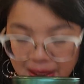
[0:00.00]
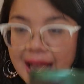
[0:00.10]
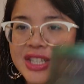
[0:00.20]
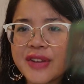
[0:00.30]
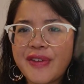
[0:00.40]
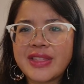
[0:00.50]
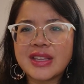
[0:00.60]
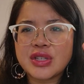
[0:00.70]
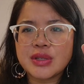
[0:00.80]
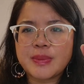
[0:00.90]
I actually find
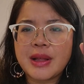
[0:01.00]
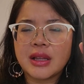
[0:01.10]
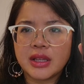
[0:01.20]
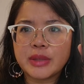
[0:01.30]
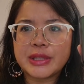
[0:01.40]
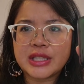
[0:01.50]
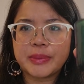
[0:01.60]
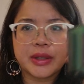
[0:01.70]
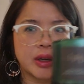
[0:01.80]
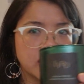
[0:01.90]
these two smell a little bit
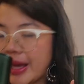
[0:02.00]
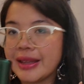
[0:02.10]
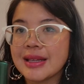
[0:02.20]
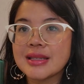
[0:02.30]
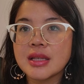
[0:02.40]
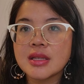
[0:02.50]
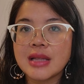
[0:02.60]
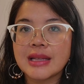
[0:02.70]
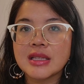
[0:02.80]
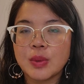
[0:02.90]
similar. I think it's this,
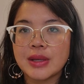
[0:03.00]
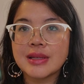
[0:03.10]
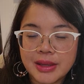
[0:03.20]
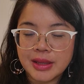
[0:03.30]
that sweetness.